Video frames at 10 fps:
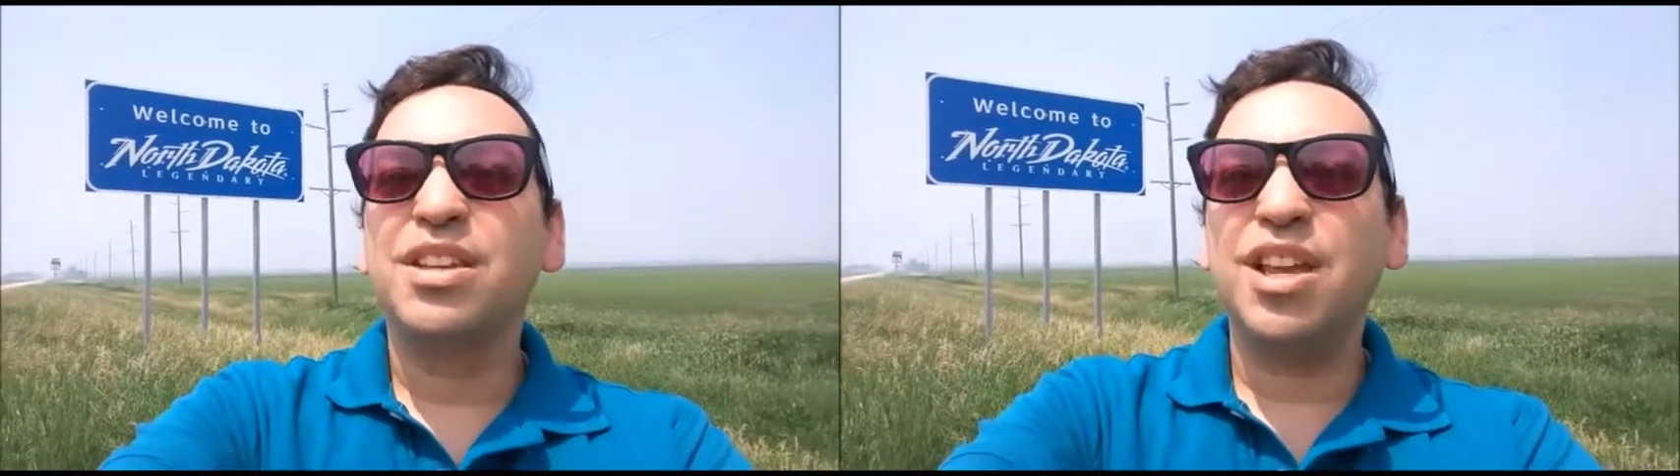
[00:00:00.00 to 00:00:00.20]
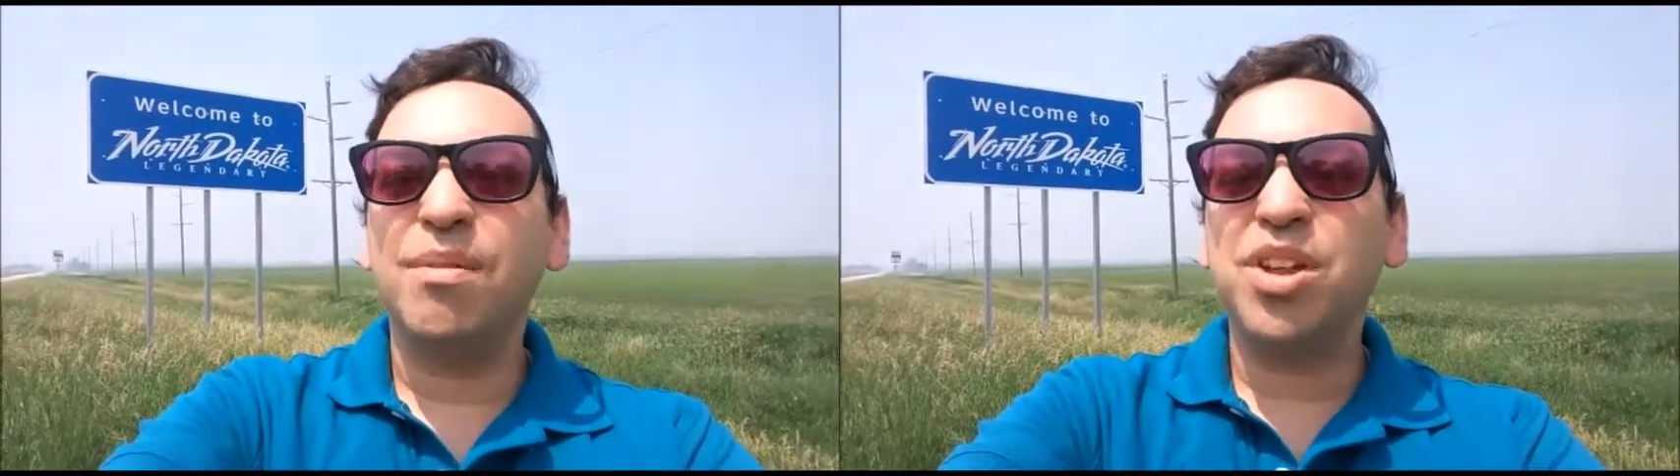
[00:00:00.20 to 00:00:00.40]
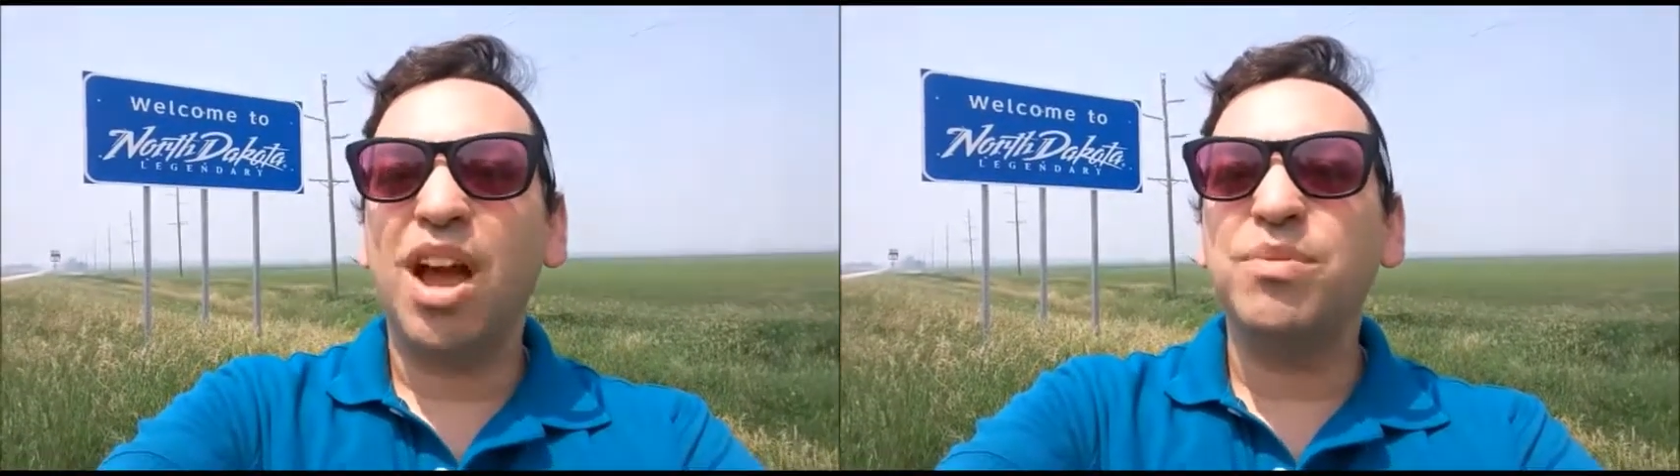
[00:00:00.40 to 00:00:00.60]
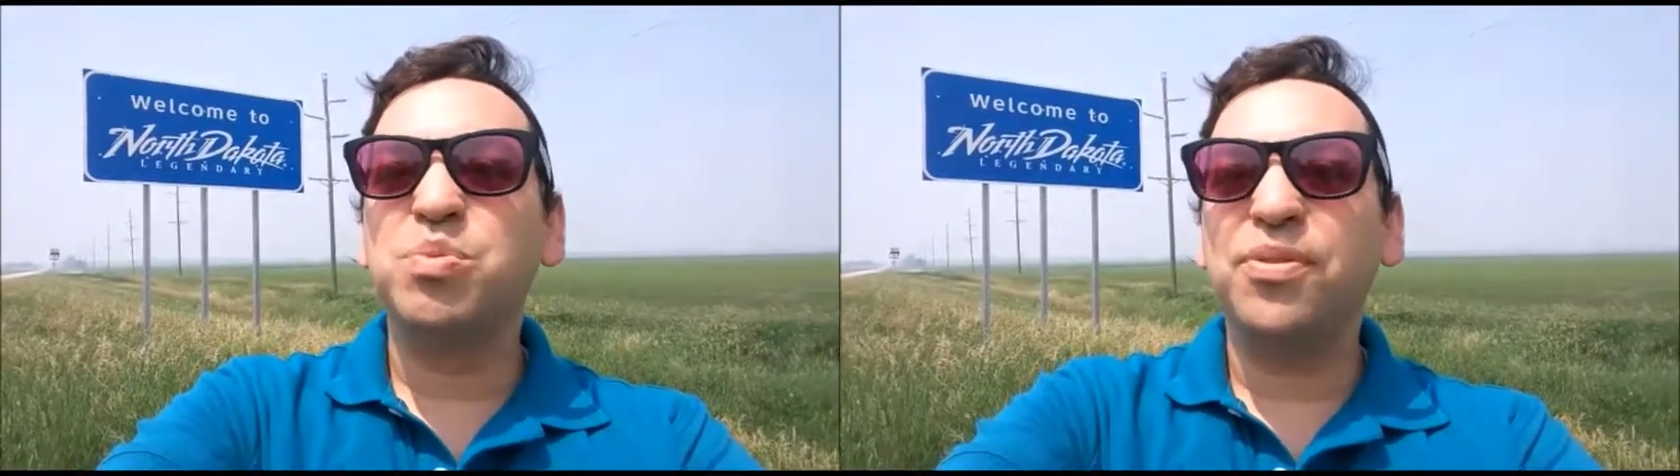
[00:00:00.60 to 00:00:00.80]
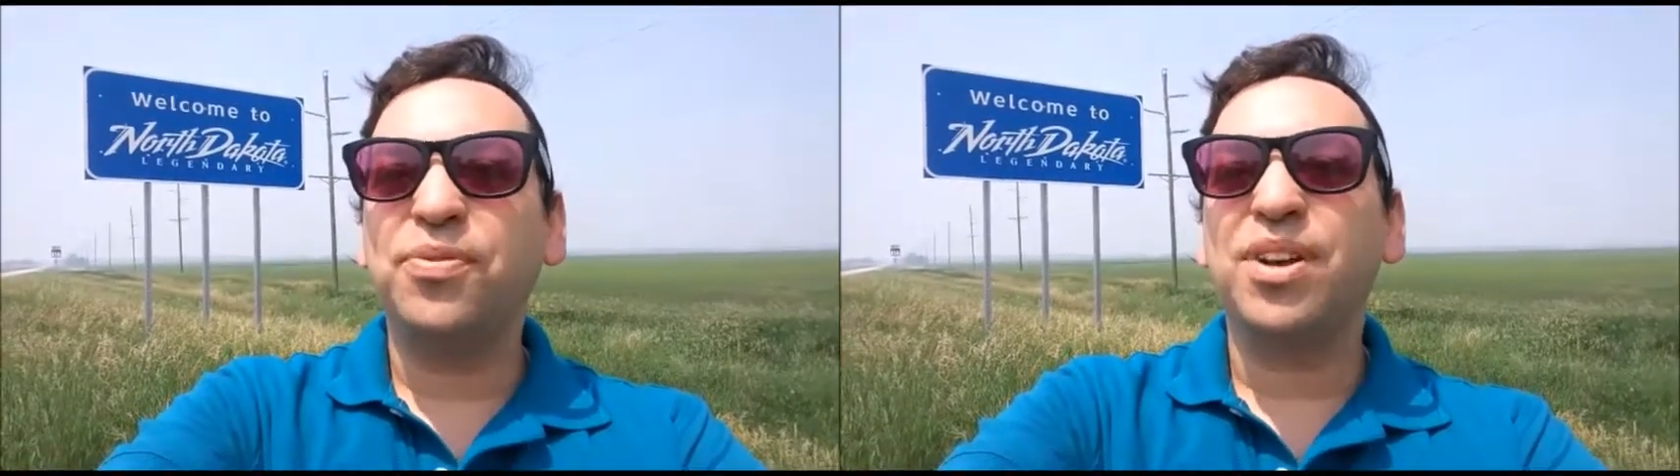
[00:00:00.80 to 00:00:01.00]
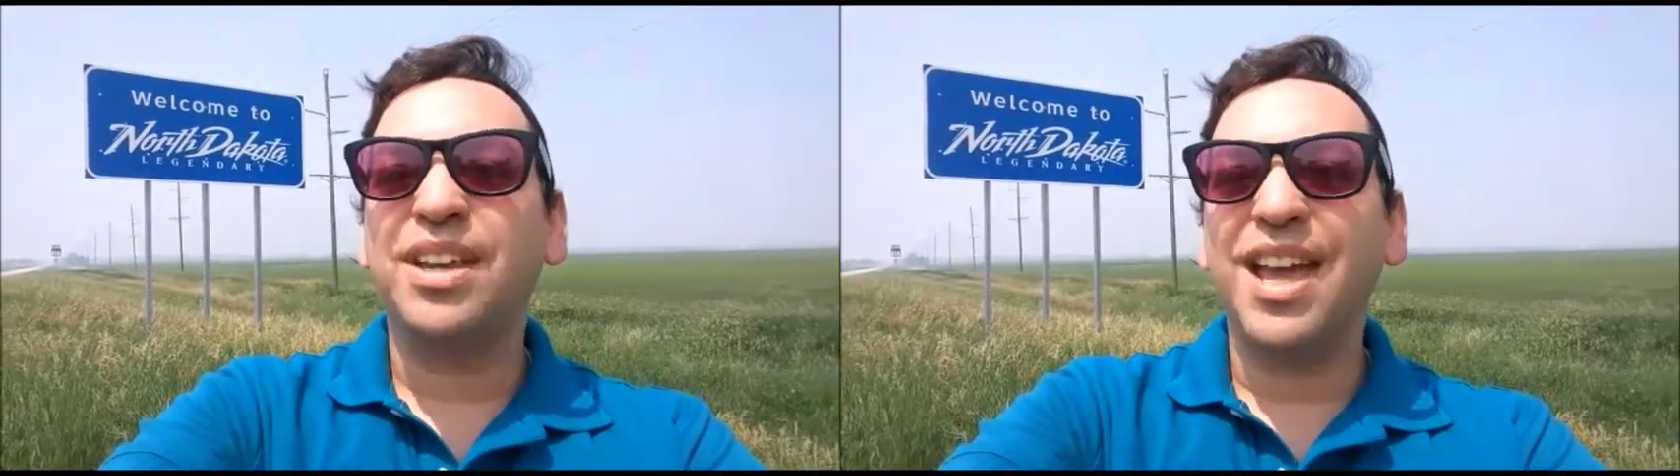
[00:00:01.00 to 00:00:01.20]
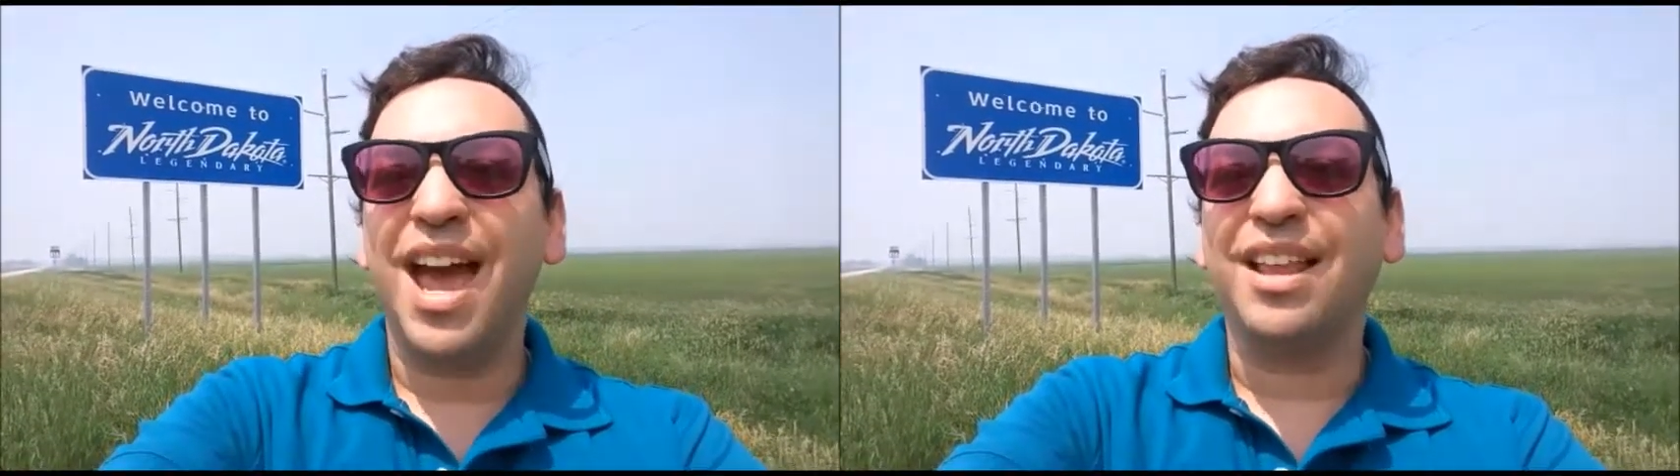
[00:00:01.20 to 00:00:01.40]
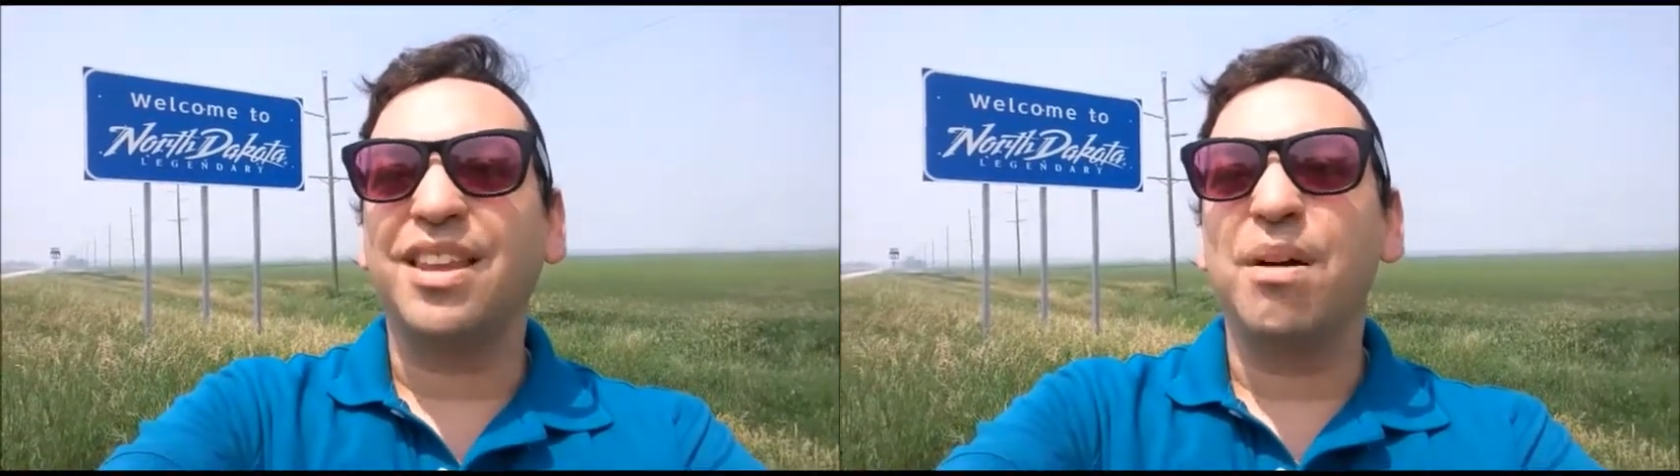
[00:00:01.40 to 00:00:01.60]
Sometimes we
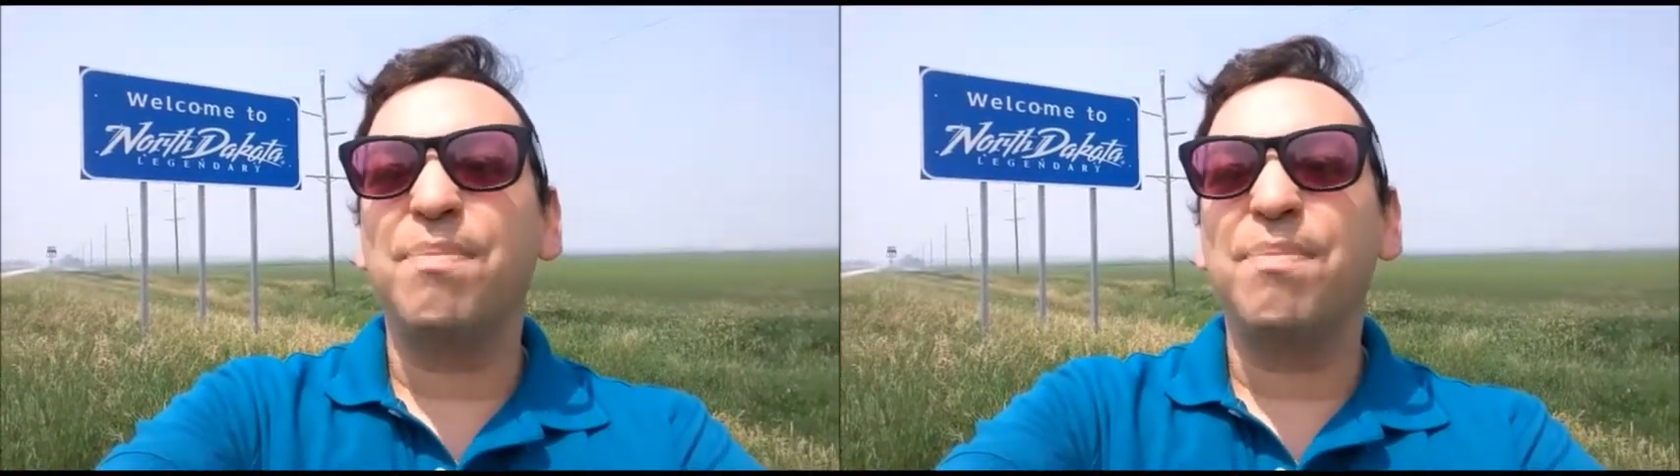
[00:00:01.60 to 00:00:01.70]
forget